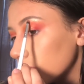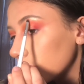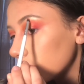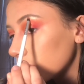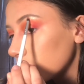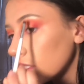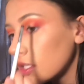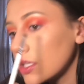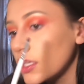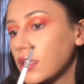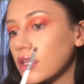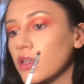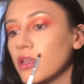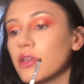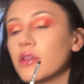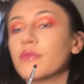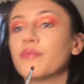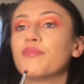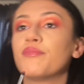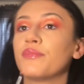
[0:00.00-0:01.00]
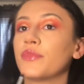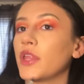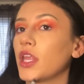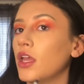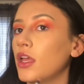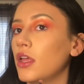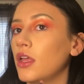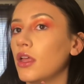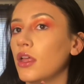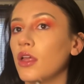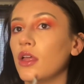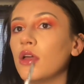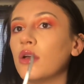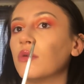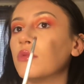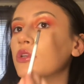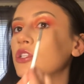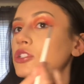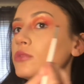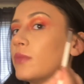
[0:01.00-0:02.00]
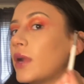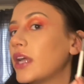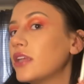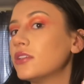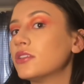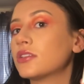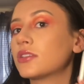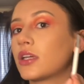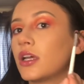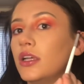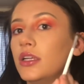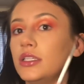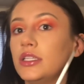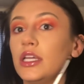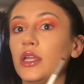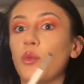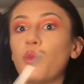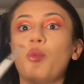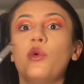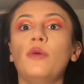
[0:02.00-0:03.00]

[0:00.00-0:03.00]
streaky, which mine just kind of did.